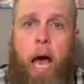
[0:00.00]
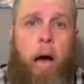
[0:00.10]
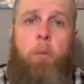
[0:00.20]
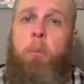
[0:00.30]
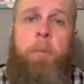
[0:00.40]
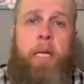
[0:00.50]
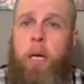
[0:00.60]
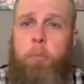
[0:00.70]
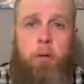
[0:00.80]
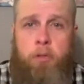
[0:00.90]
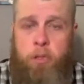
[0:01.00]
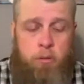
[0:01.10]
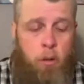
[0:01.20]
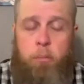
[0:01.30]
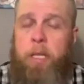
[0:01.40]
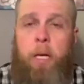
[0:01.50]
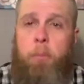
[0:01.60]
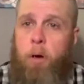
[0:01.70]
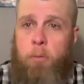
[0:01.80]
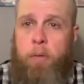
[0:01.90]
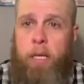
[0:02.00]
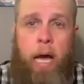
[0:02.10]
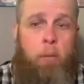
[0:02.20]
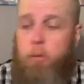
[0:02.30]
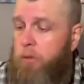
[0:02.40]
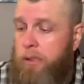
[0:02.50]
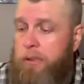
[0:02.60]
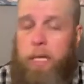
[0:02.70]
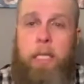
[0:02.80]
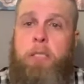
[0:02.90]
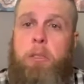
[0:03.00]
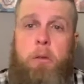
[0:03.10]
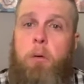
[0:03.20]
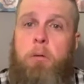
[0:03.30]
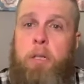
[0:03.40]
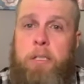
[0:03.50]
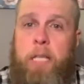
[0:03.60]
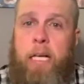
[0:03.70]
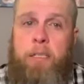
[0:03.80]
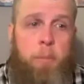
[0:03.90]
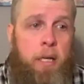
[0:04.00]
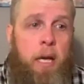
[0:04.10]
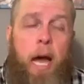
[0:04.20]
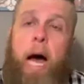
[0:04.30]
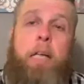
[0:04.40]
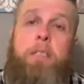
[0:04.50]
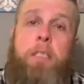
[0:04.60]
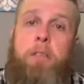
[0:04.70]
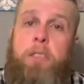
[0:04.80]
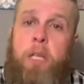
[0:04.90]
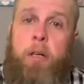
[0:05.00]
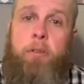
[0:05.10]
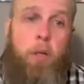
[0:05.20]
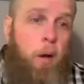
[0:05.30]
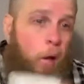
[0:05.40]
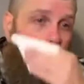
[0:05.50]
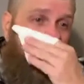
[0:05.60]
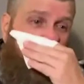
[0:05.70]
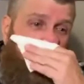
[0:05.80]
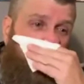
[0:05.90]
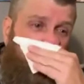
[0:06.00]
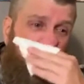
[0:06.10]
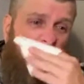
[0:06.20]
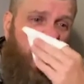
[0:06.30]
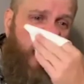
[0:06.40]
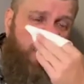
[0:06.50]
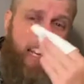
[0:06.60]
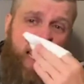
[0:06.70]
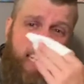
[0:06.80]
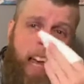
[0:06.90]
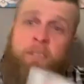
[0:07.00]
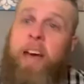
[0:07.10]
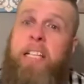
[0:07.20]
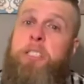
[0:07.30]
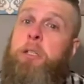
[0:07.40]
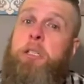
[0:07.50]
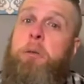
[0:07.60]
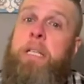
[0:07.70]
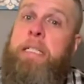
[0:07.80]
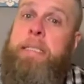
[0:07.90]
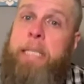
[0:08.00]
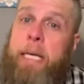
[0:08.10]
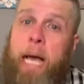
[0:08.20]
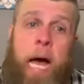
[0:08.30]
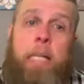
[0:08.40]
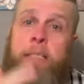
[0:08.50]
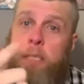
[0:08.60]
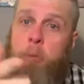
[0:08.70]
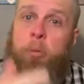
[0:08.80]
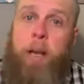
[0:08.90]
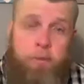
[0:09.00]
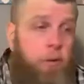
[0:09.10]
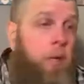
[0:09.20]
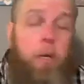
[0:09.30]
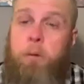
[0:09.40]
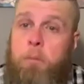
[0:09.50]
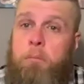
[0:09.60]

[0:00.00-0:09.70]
I won't beat up on you. Don't beat up on me. I won't criticize you. Don't criticize me. I'll still serve you. Even if you say I'm an anti-vaxxer and you get sick, I'll still pray for you.